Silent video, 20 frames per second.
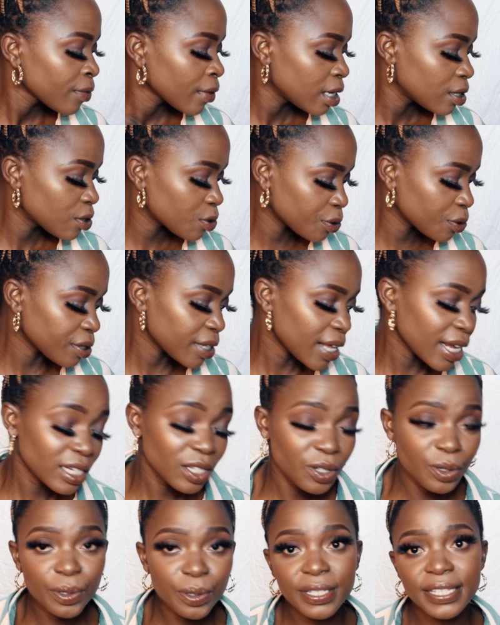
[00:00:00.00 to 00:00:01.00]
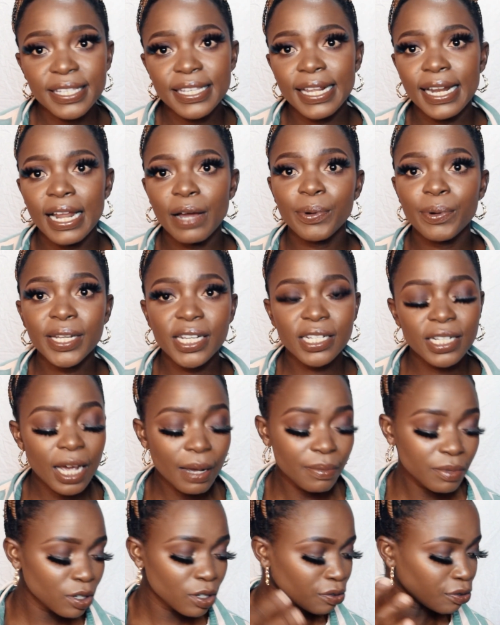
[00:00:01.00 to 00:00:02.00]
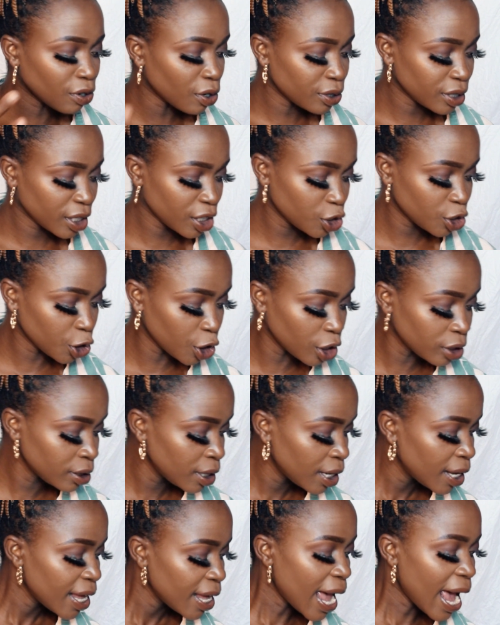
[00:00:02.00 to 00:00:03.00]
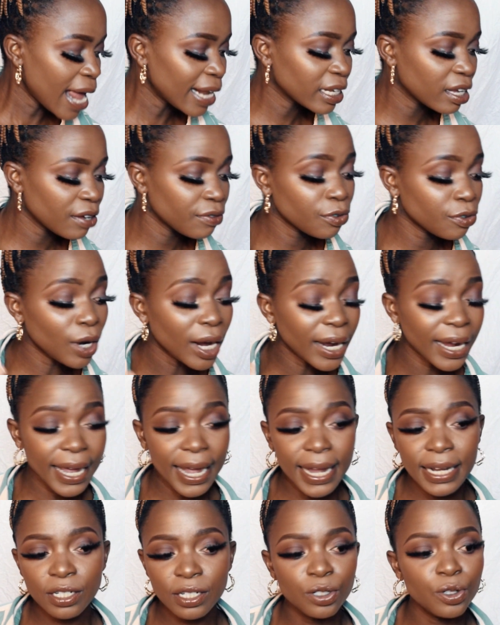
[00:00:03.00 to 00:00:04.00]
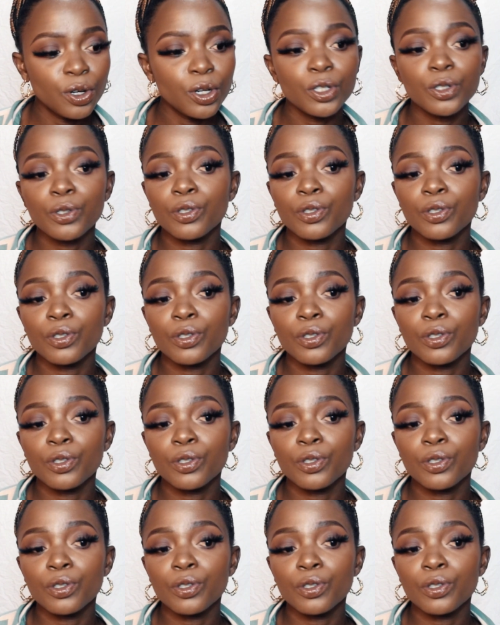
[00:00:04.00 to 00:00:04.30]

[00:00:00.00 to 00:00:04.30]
So that is concealer. When it comes to foundation, I'll give you a guide. Go to